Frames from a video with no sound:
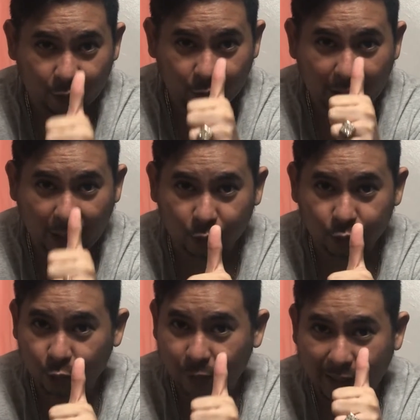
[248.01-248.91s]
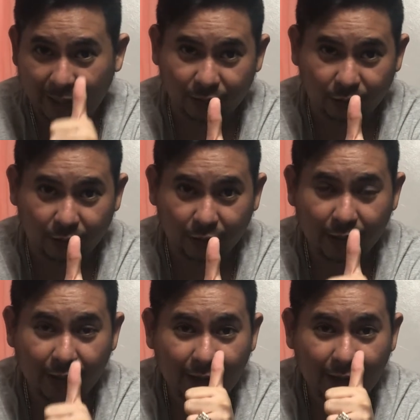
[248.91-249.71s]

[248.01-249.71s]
or how do we handle